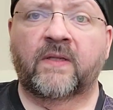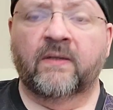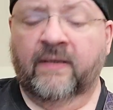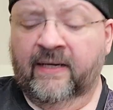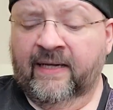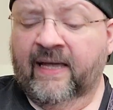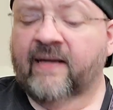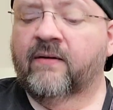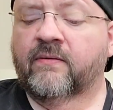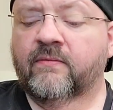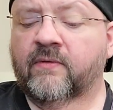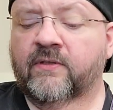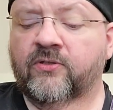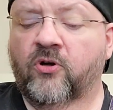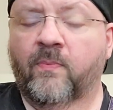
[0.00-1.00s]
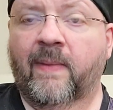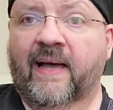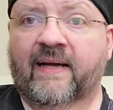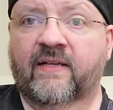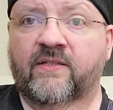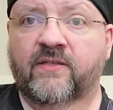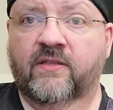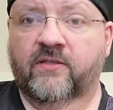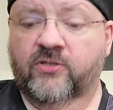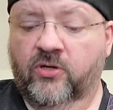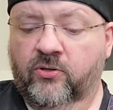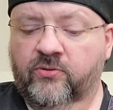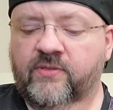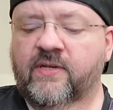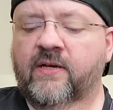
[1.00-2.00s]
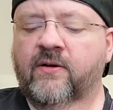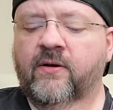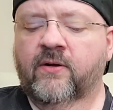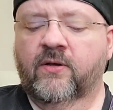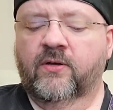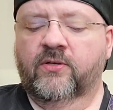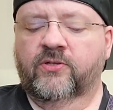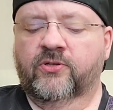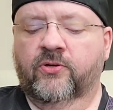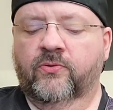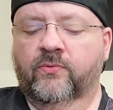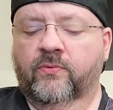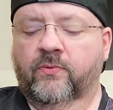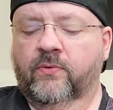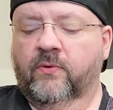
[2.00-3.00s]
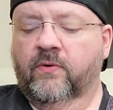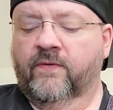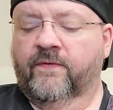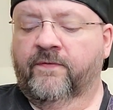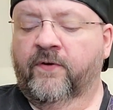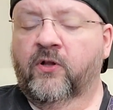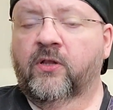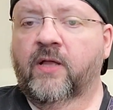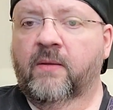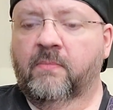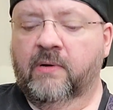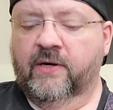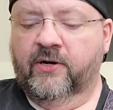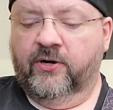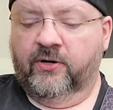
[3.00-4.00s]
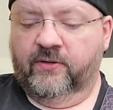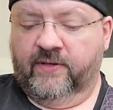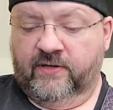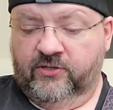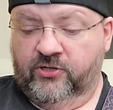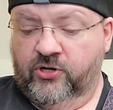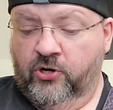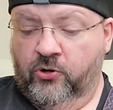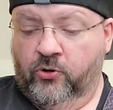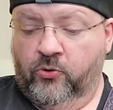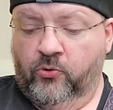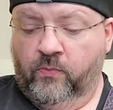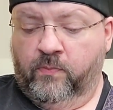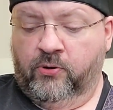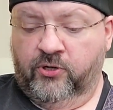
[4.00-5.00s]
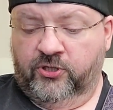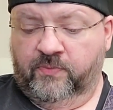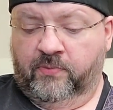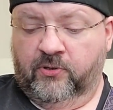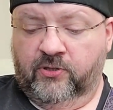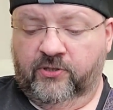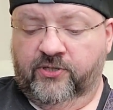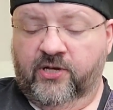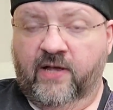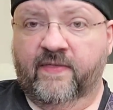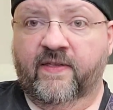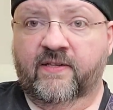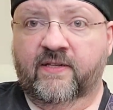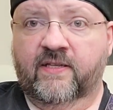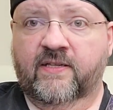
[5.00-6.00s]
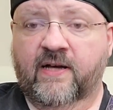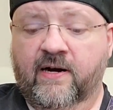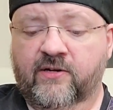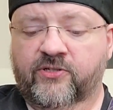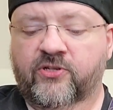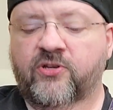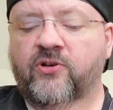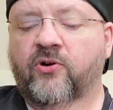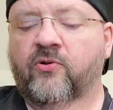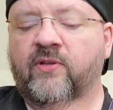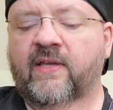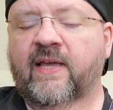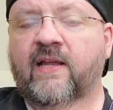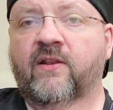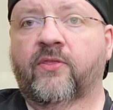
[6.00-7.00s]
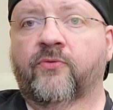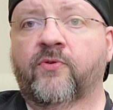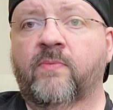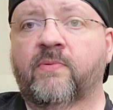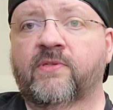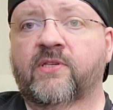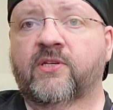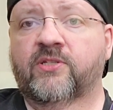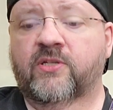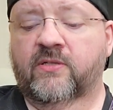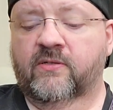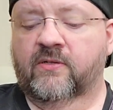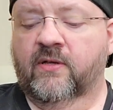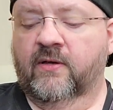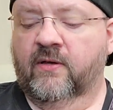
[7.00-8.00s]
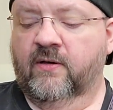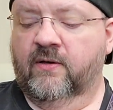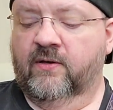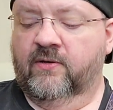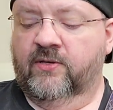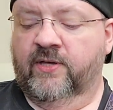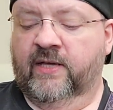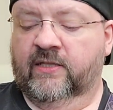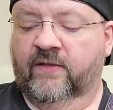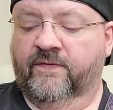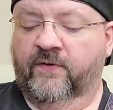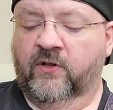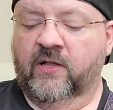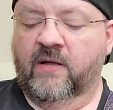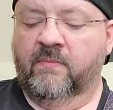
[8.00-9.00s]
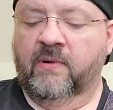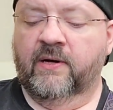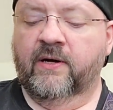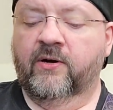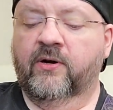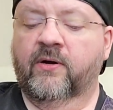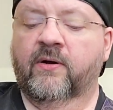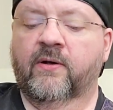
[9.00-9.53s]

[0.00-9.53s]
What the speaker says: Again, let's go back into the tones here. So full humbucker, there's no push-pulls on this guitar, so you're only getting 3 positions. You get the full humbucker.